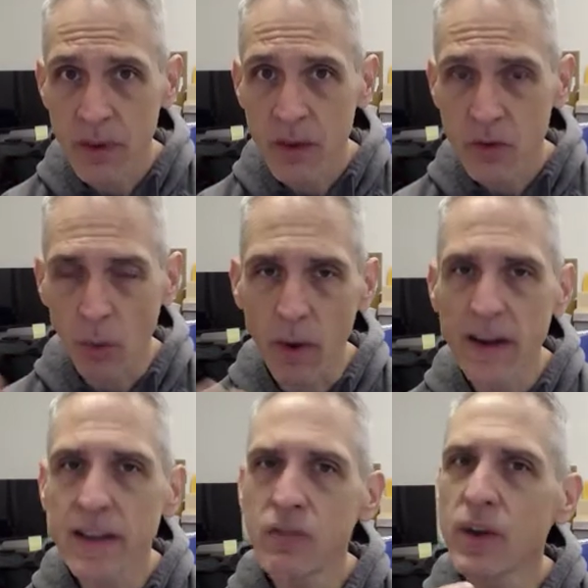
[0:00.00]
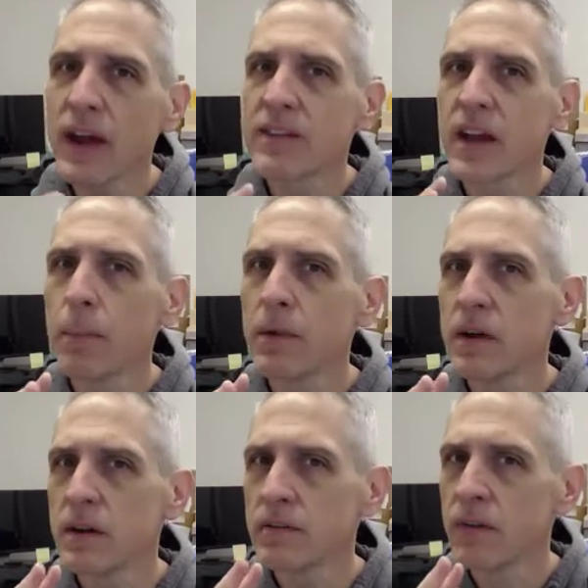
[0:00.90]
So I wanted to give you guys a couple
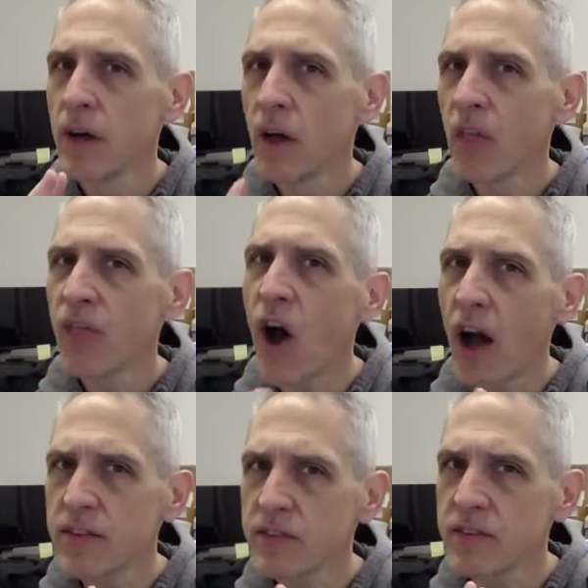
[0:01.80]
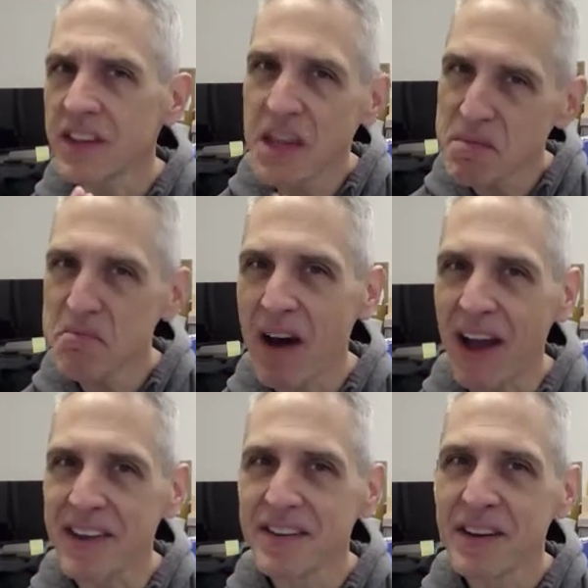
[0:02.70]
of thoughts to keep in
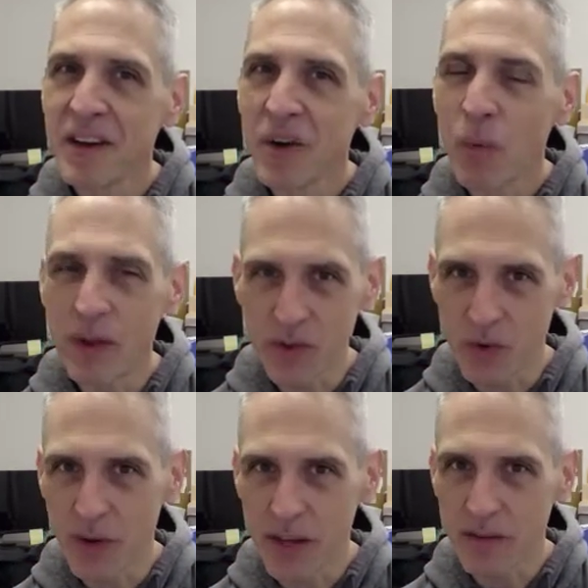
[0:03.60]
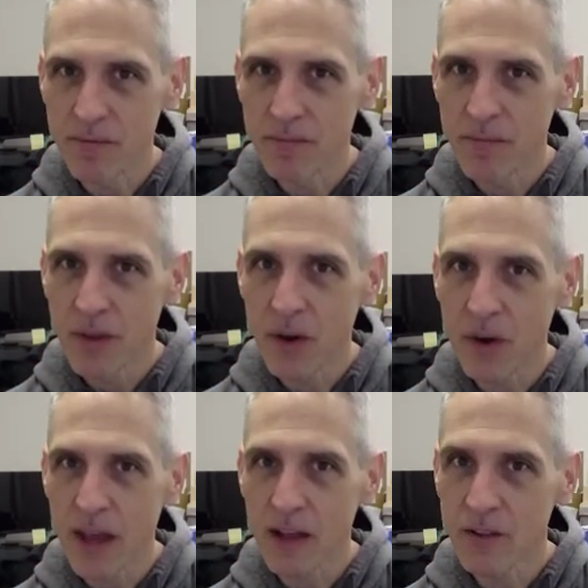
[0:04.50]
mind when you're doing it.
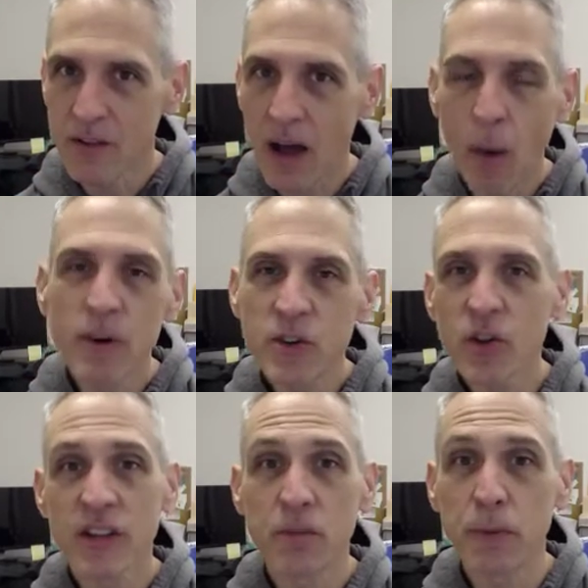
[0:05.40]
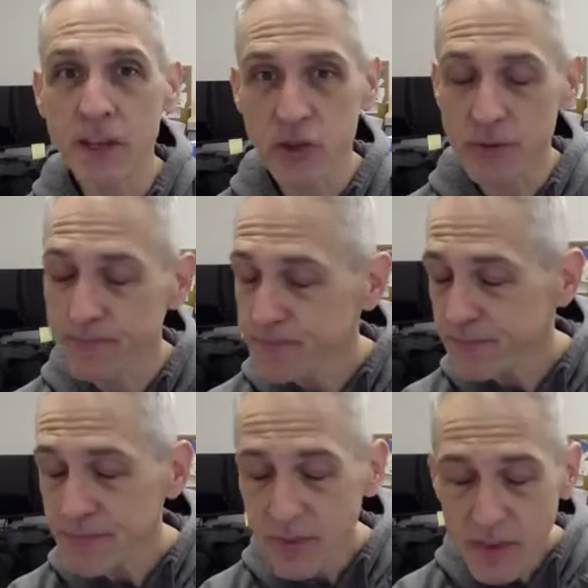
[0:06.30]
Okay, I want you to look at this picture.
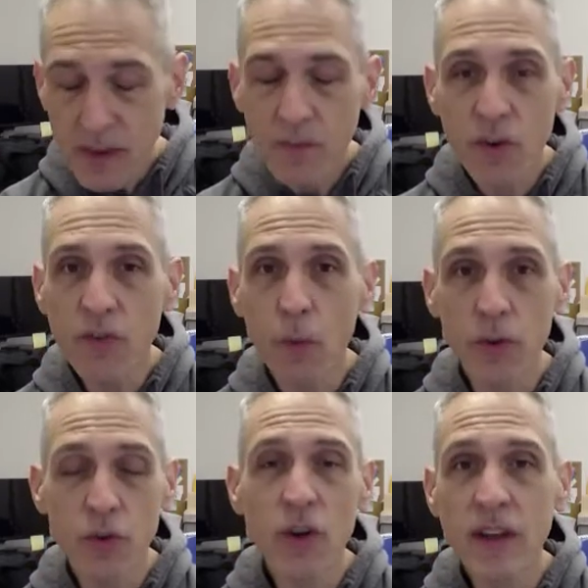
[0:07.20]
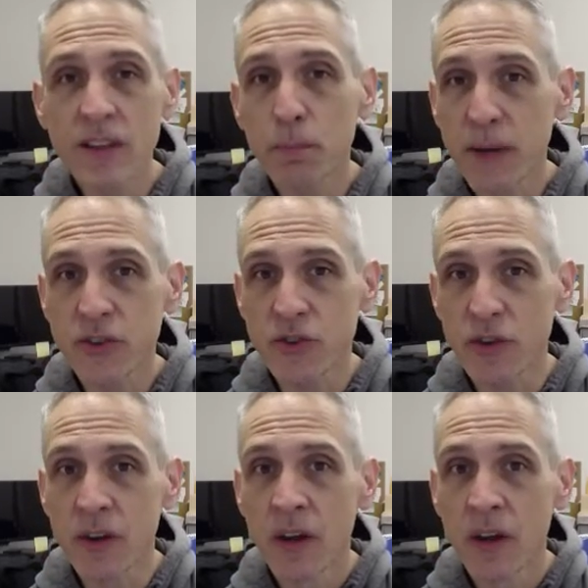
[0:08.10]
First of all, when you look at this picture,